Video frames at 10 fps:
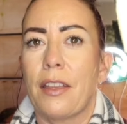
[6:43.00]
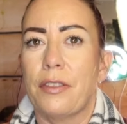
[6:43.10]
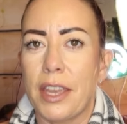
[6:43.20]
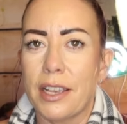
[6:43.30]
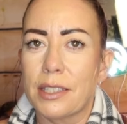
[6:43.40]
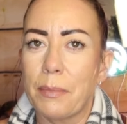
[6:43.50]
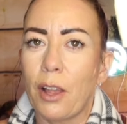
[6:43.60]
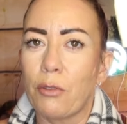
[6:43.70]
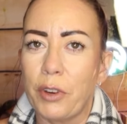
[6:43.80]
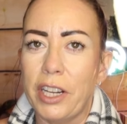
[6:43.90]
They
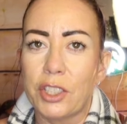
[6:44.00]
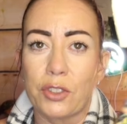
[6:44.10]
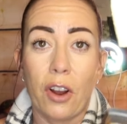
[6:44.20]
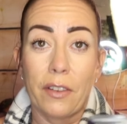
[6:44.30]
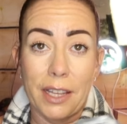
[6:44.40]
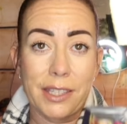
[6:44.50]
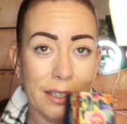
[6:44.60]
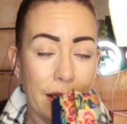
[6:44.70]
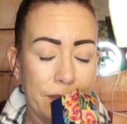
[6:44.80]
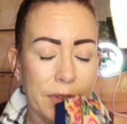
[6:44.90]
smell really strong.
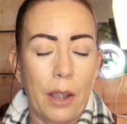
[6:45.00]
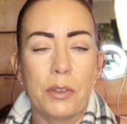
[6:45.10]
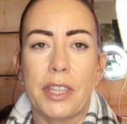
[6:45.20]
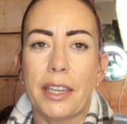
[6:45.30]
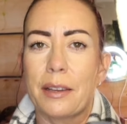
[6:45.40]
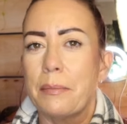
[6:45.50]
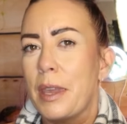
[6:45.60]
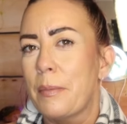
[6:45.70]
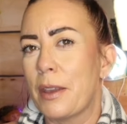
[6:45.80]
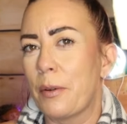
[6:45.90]
That's, I was thinking
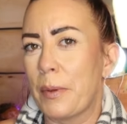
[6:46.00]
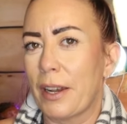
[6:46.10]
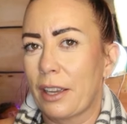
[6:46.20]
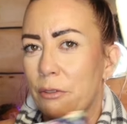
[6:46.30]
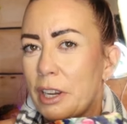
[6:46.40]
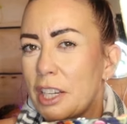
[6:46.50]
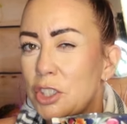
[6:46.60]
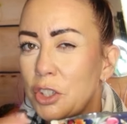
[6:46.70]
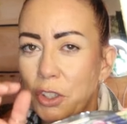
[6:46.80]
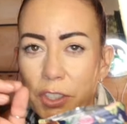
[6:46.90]
maybe it would be like a really
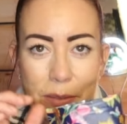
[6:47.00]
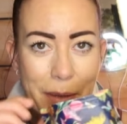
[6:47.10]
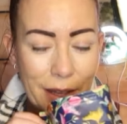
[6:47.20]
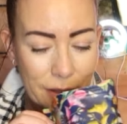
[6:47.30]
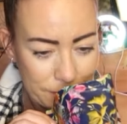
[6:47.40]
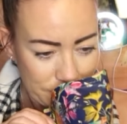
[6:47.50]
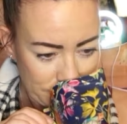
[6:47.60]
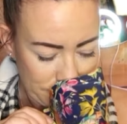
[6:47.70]
subtle smell.